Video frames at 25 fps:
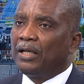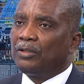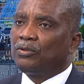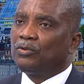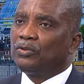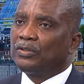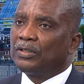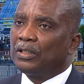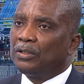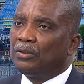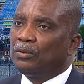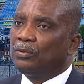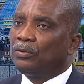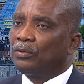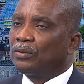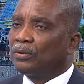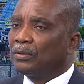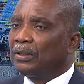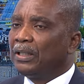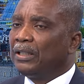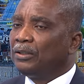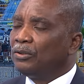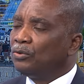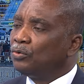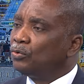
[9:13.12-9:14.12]
to say, look,
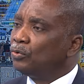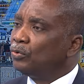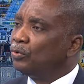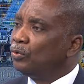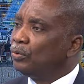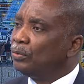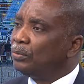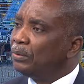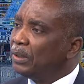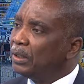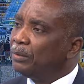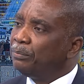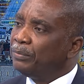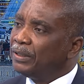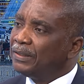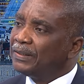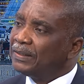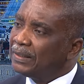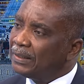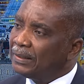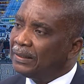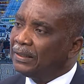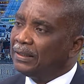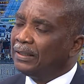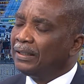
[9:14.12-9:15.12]
I need to do
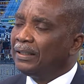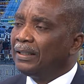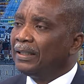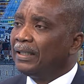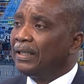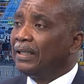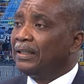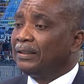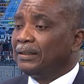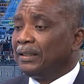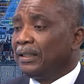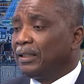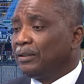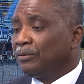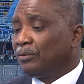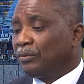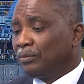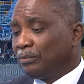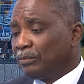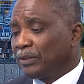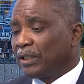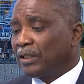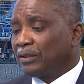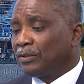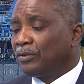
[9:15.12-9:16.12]
ABCD. And then
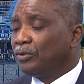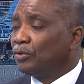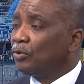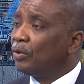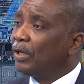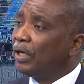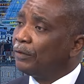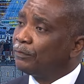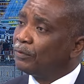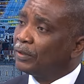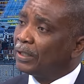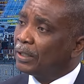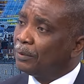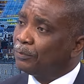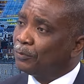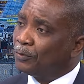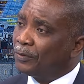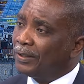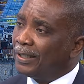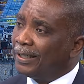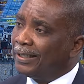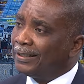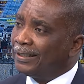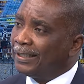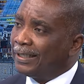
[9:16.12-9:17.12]
you don't have to come to
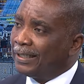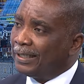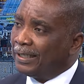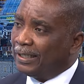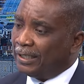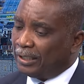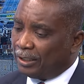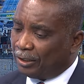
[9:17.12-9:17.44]
Ghana.